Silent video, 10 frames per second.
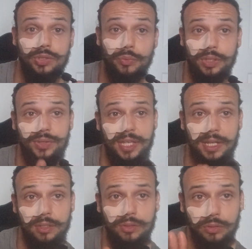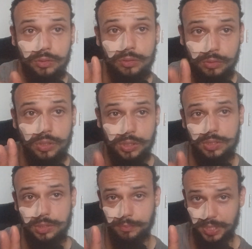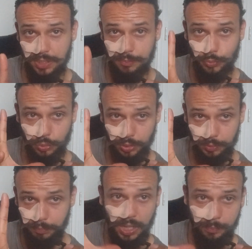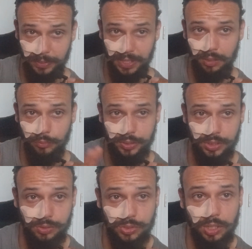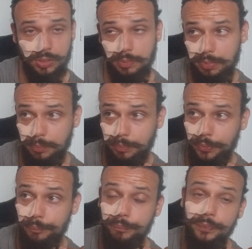you want that look to make it more pop out when you talk to people.